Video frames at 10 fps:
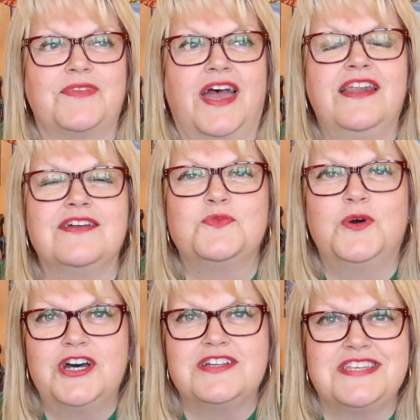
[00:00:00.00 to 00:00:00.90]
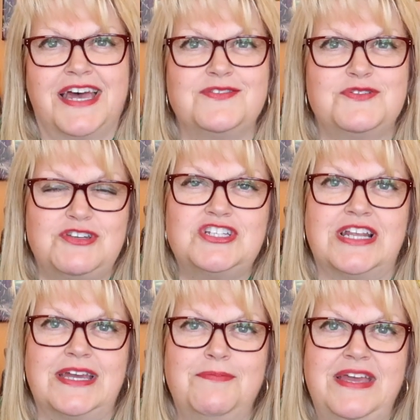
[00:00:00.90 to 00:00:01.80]
And I'd worked out
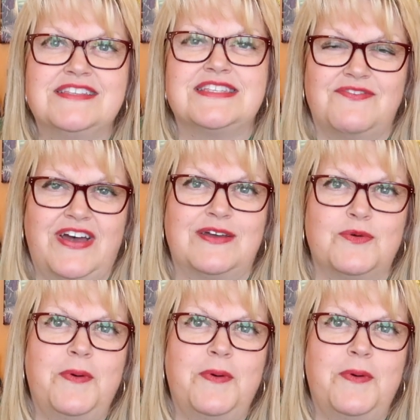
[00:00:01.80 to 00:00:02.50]
originally, me and Savannah